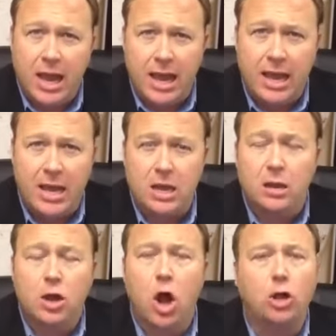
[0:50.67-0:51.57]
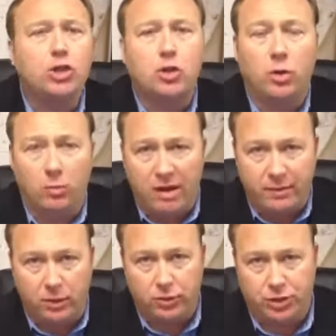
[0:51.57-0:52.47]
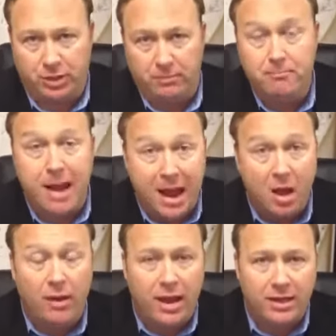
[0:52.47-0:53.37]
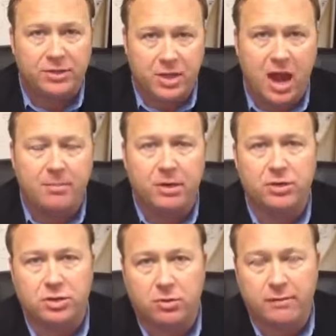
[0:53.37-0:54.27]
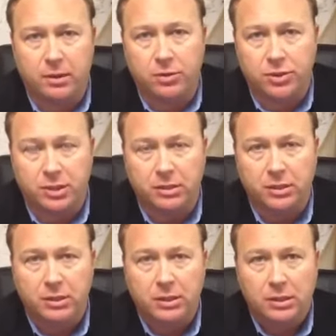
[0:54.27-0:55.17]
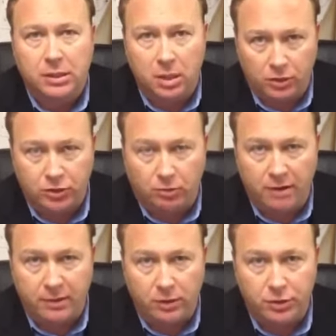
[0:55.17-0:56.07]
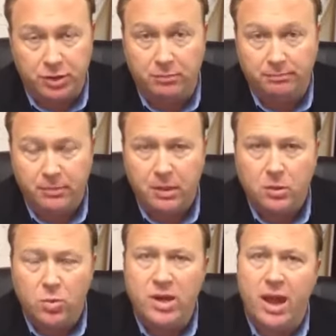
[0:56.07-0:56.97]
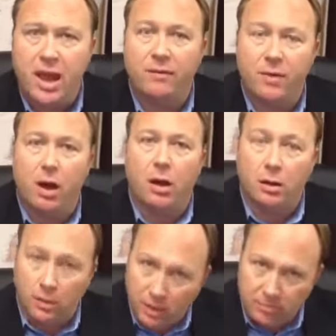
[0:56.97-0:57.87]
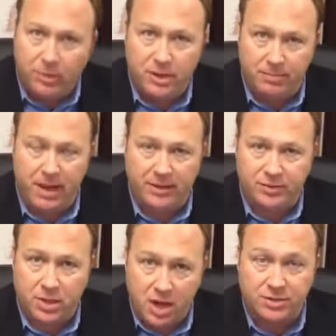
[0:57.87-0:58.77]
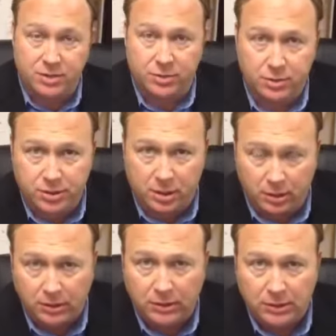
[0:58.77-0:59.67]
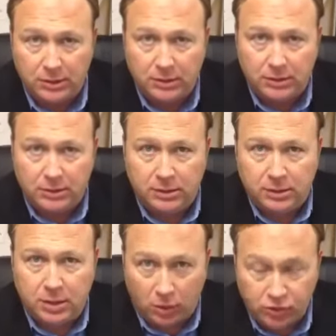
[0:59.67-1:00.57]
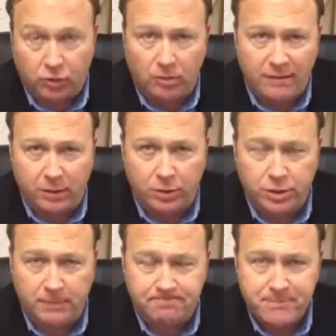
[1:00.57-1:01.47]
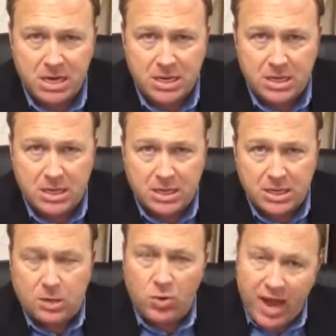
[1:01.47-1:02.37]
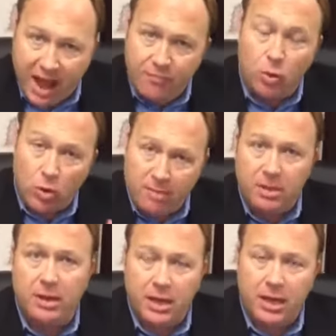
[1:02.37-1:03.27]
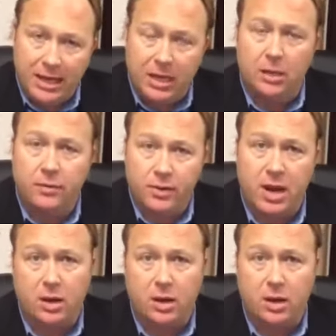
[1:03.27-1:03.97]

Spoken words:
A cultural revolution. Mao had his communist revolution, cultural revolution. We have our liberty-based constitutional cultural revolution. We have the remedy in the